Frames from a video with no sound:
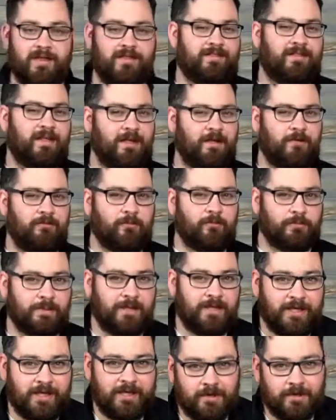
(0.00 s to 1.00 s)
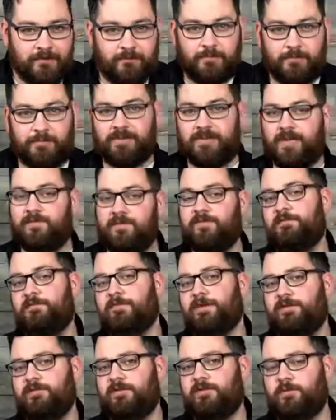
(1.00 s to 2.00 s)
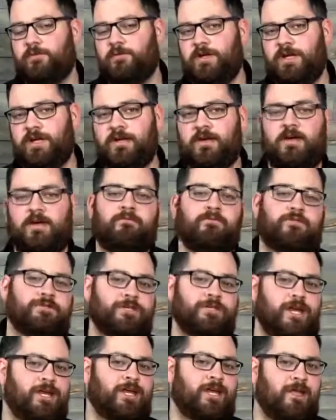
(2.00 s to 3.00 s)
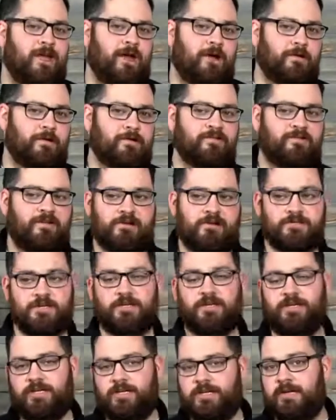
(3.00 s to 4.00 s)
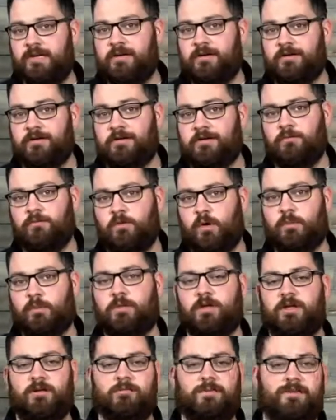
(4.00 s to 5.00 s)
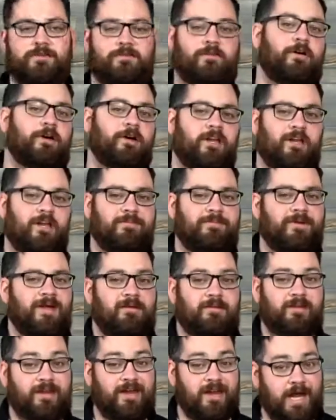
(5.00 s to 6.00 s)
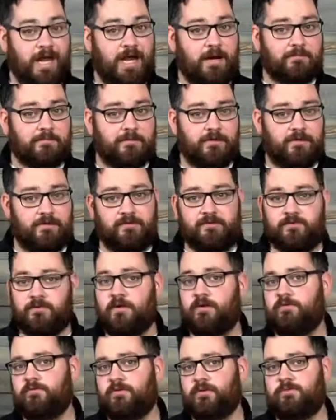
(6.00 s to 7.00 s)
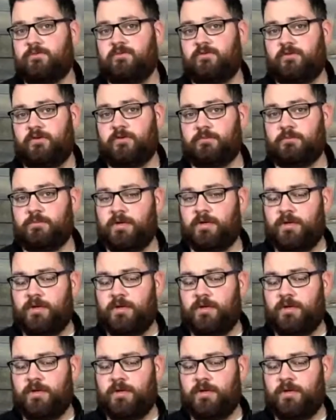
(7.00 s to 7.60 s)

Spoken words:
Thank you for being here for Believe in Music Week and for checking out our session here where we're going to be talking about cameras from Zoom.